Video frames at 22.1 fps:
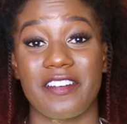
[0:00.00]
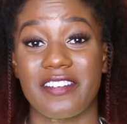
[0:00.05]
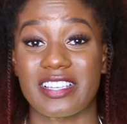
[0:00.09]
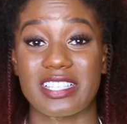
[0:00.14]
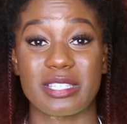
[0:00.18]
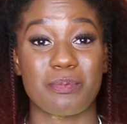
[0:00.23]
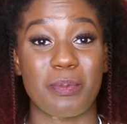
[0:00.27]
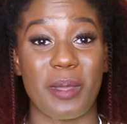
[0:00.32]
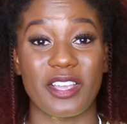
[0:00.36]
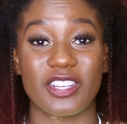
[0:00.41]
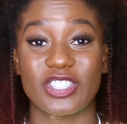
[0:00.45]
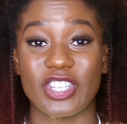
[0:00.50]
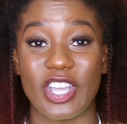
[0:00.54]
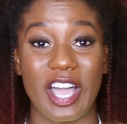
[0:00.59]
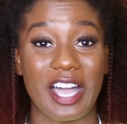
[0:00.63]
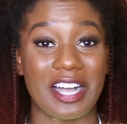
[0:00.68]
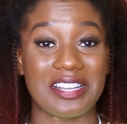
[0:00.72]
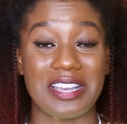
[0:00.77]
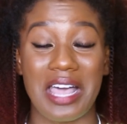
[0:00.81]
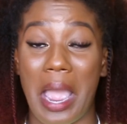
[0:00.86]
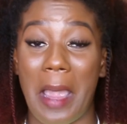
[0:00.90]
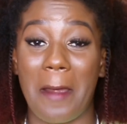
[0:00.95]
very special.
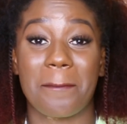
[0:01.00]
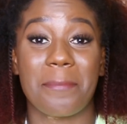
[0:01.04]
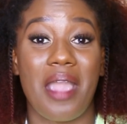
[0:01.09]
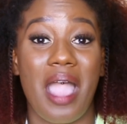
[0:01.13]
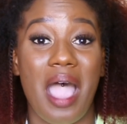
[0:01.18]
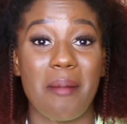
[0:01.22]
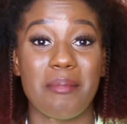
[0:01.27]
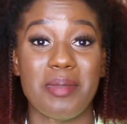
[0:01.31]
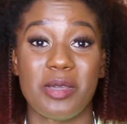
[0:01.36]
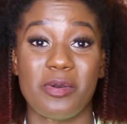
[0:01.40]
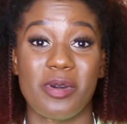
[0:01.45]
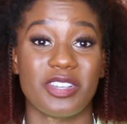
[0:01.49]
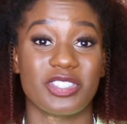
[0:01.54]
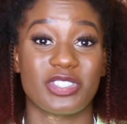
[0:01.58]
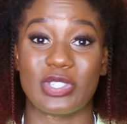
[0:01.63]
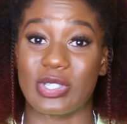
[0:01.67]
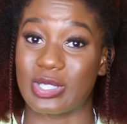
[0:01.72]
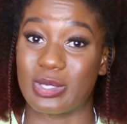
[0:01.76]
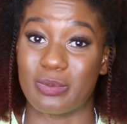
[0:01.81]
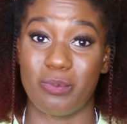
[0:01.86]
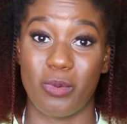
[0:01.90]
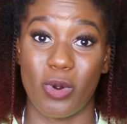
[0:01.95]
I probably was
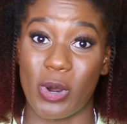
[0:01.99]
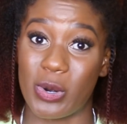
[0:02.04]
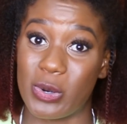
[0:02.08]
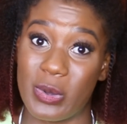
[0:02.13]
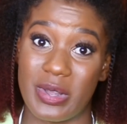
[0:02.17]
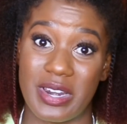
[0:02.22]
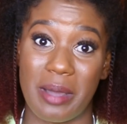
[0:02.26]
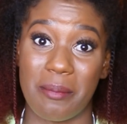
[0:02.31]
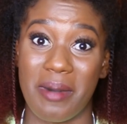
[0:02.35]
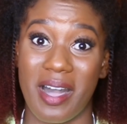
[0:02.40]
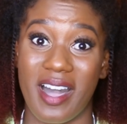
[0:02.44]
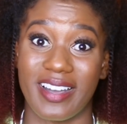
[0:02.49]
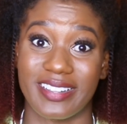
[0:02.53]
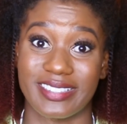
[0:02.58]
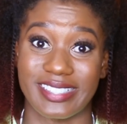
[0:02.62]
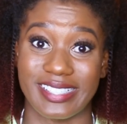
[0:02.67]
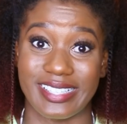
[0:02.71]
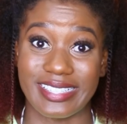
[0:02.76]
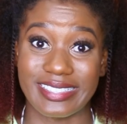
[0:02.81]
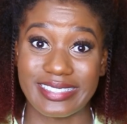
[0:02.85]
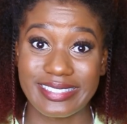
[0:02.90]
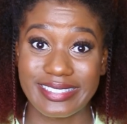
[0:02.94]
just bored when I
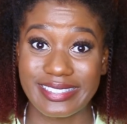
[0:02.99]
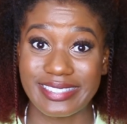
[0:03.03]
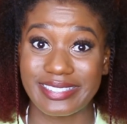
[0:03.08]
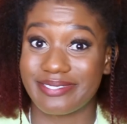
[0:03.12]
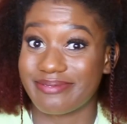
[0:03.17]
bought it.